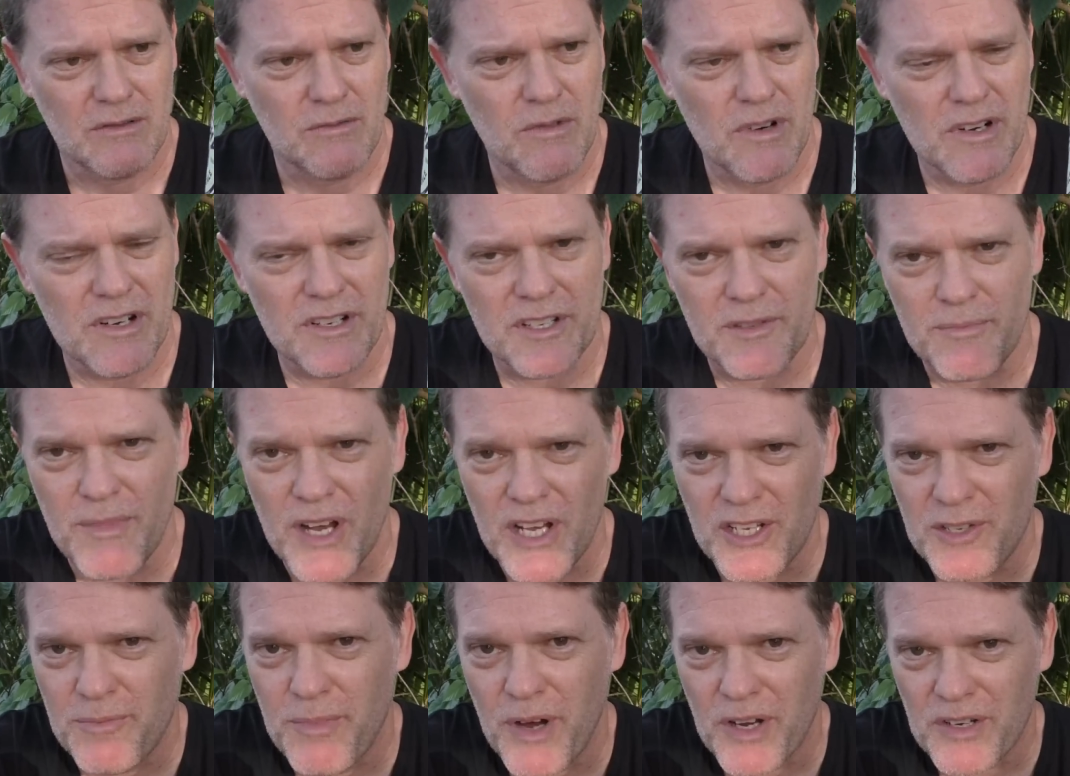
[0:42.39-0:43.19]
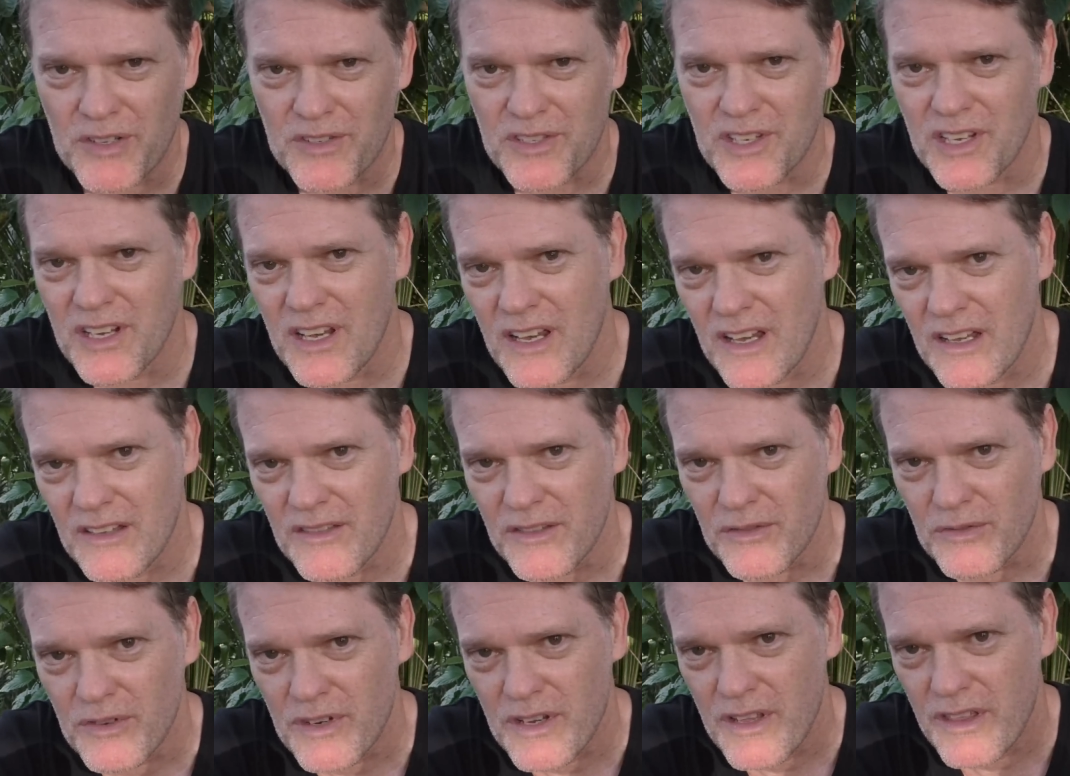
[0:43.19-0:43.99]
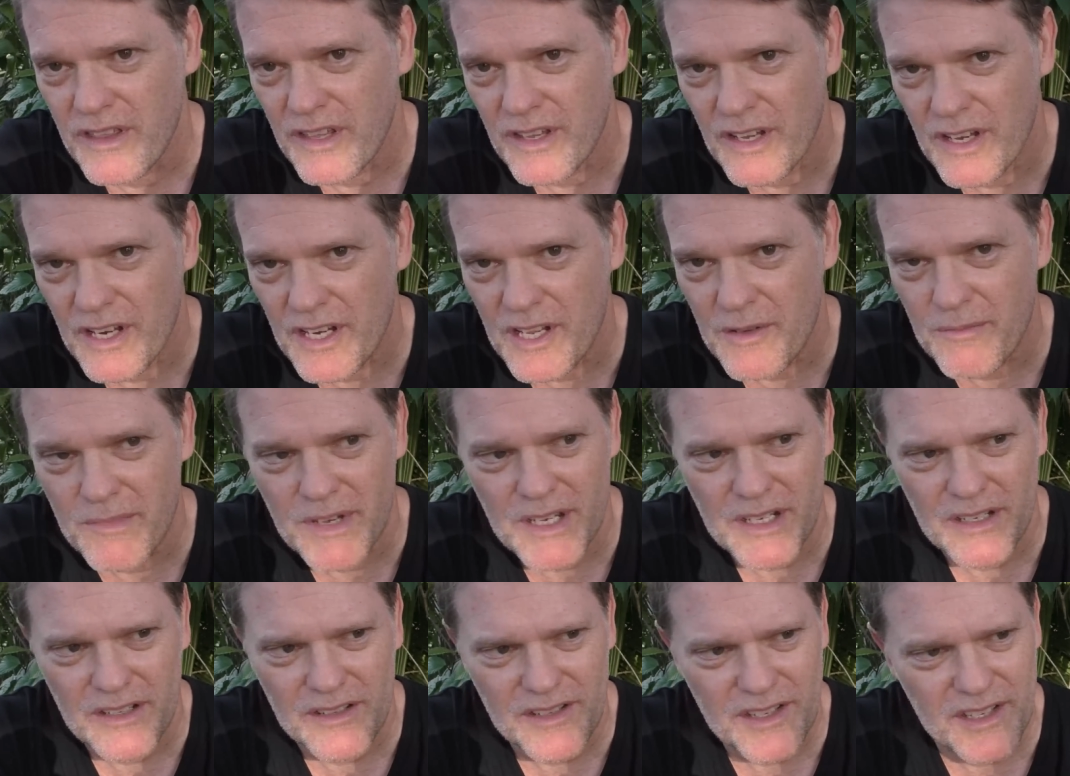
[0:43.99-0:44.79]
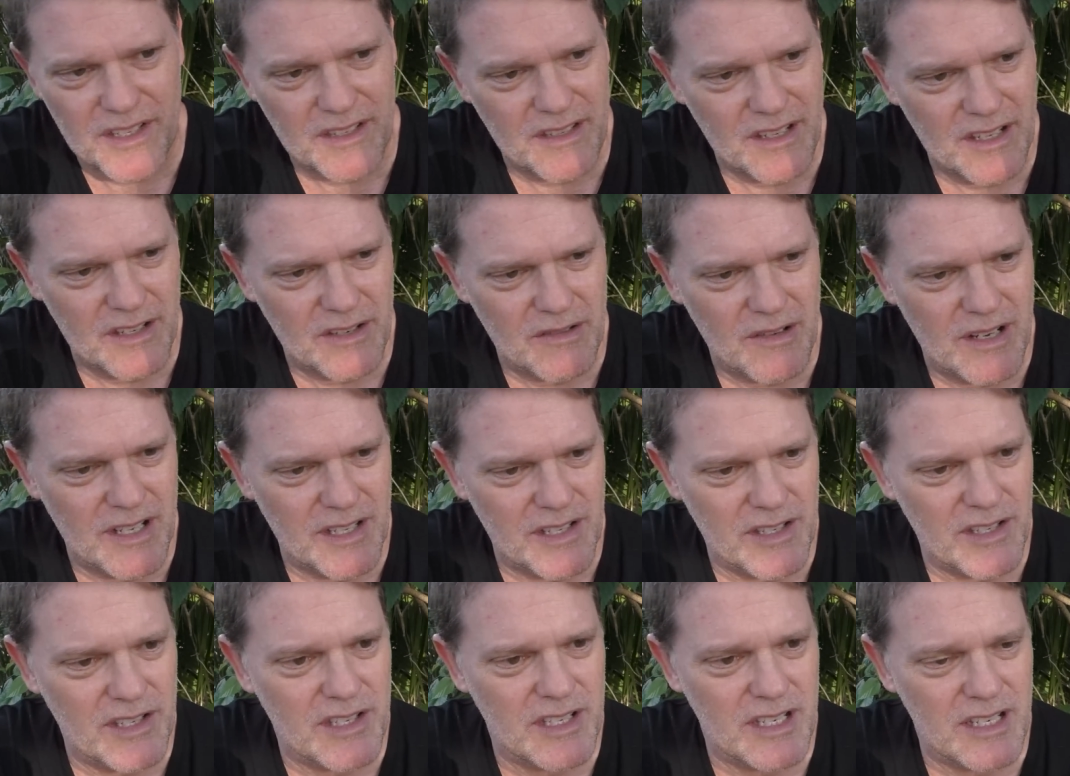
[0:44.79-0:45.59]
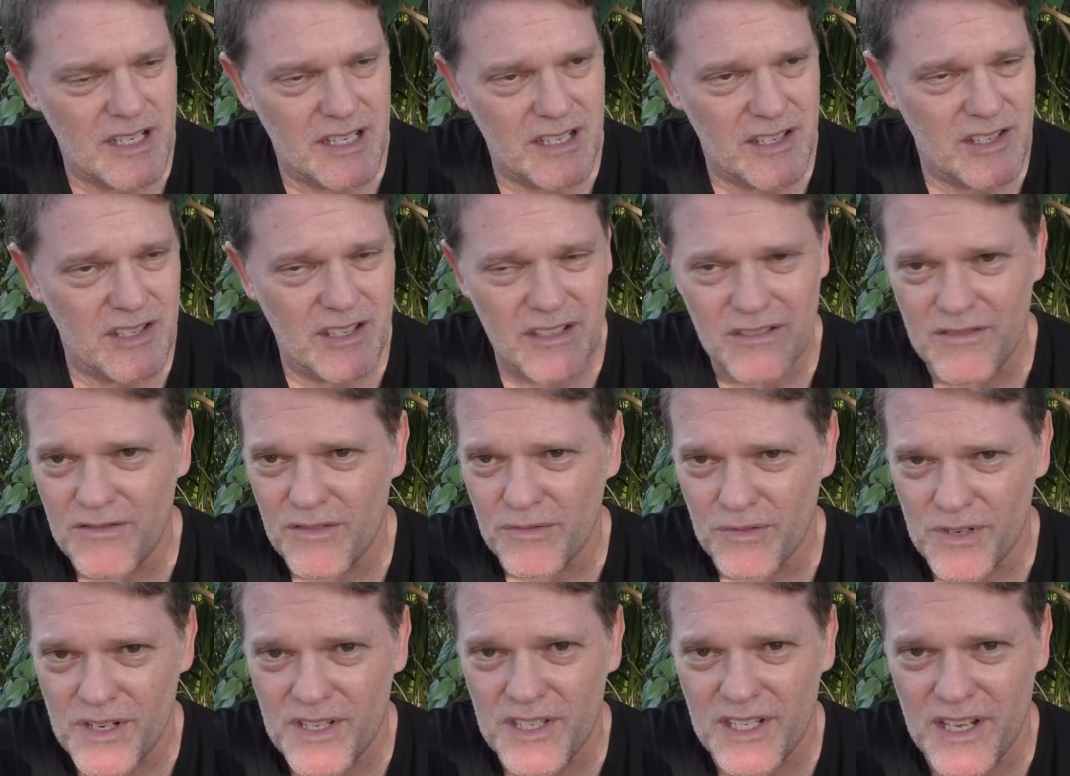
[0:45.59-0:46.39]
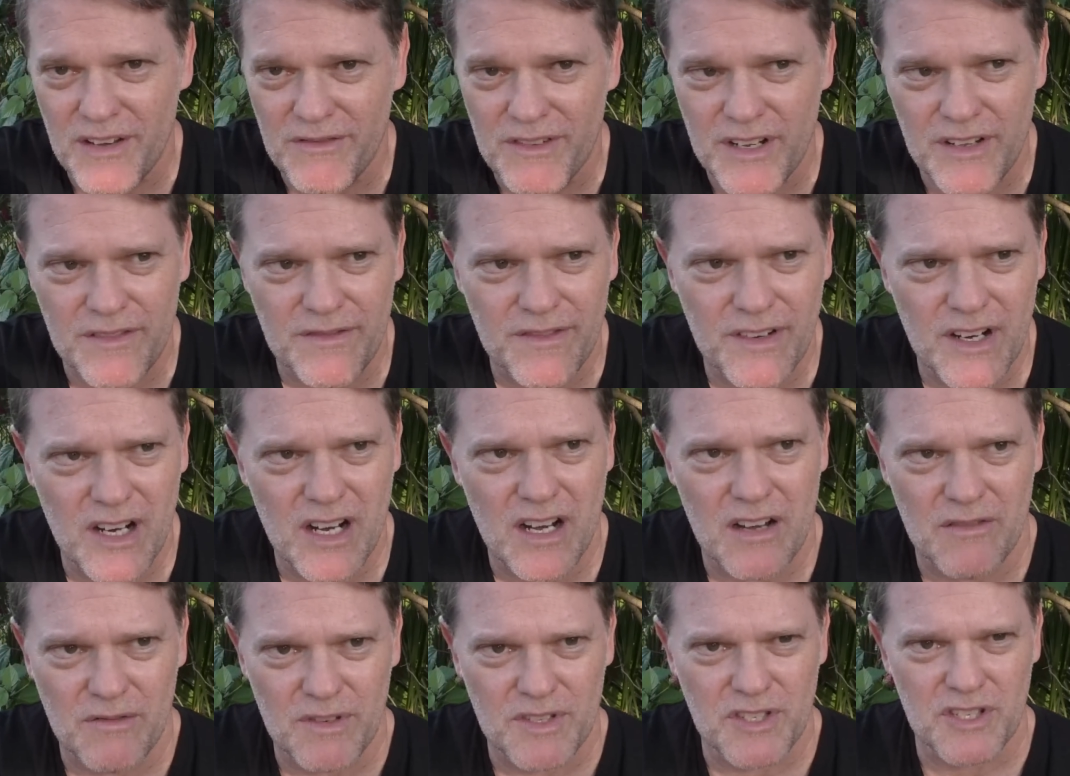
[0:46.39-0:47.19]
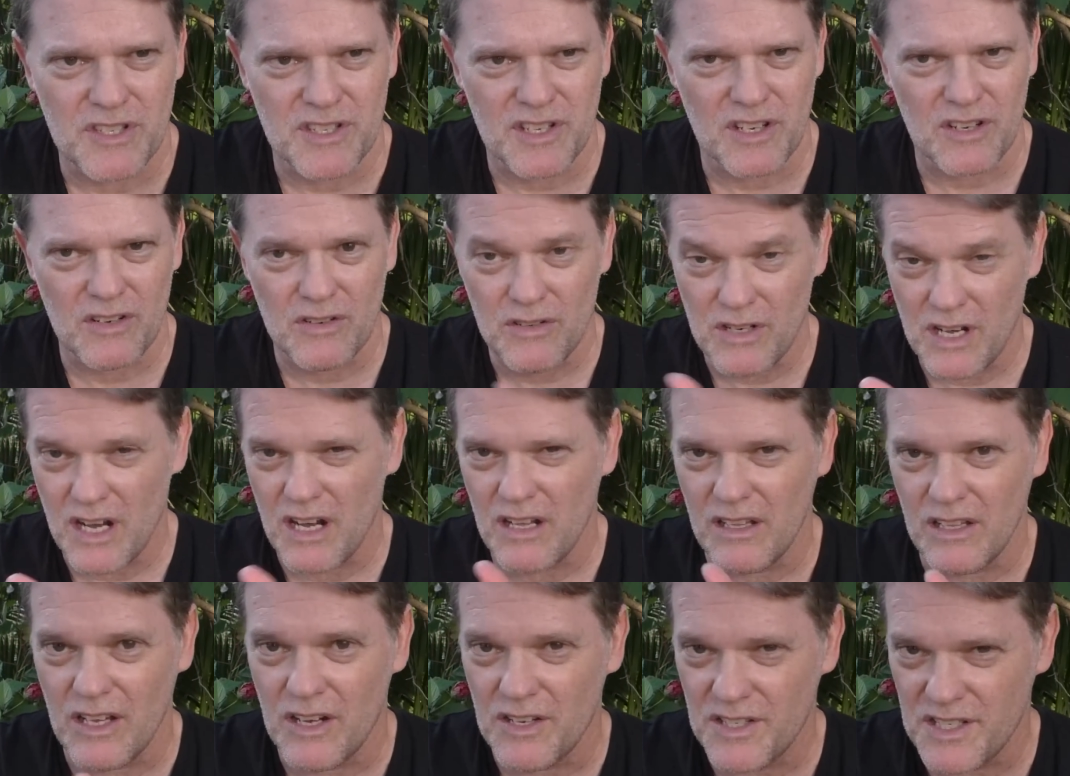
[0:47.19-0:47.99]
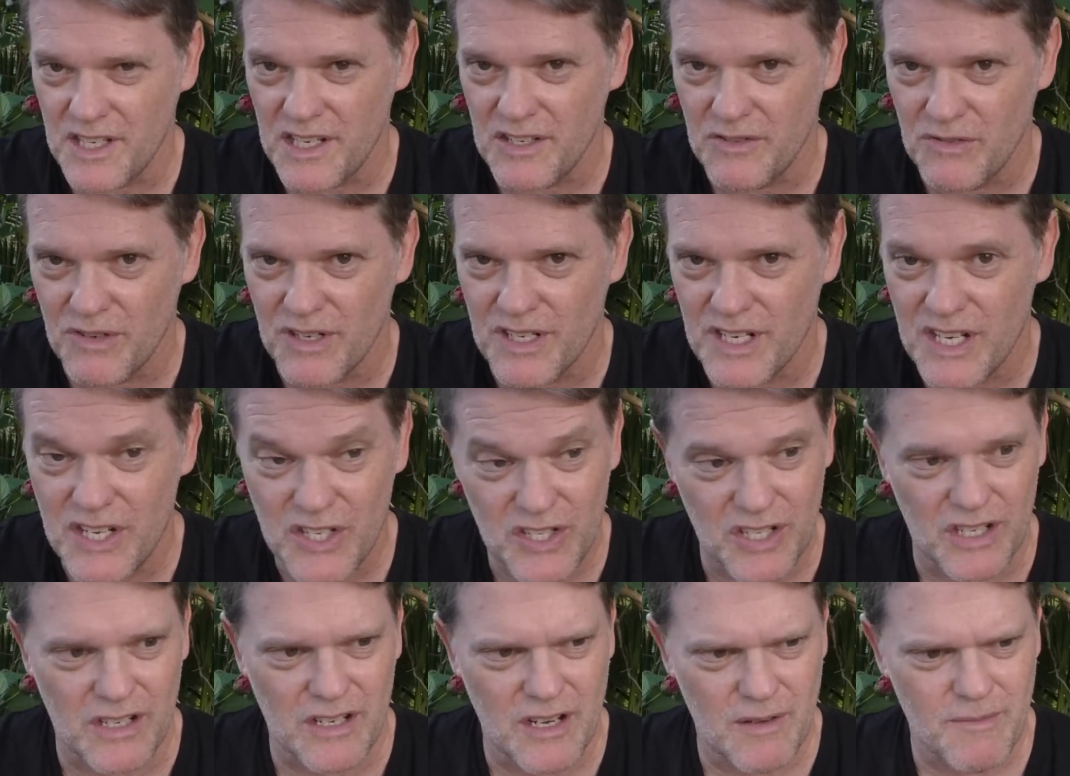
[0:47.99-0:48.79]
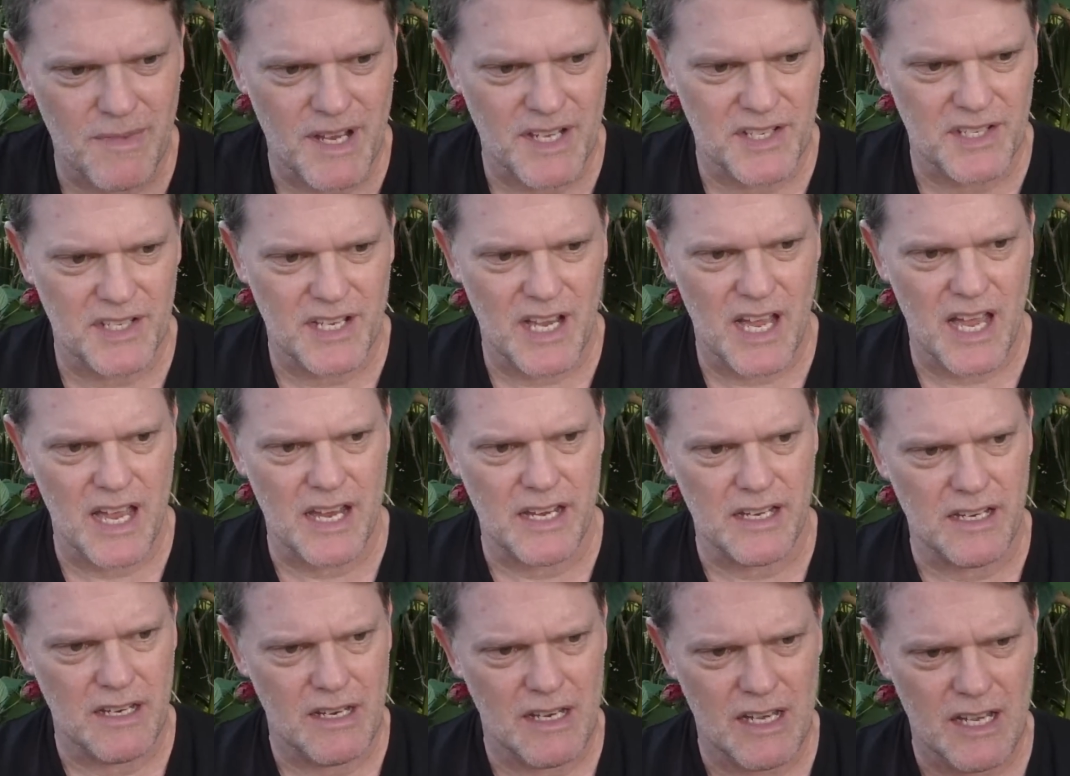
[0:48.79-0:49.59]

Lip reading: Whereas most bottles are going 330ml, this one's still 375, which is a good old Aussie tradition, I must say.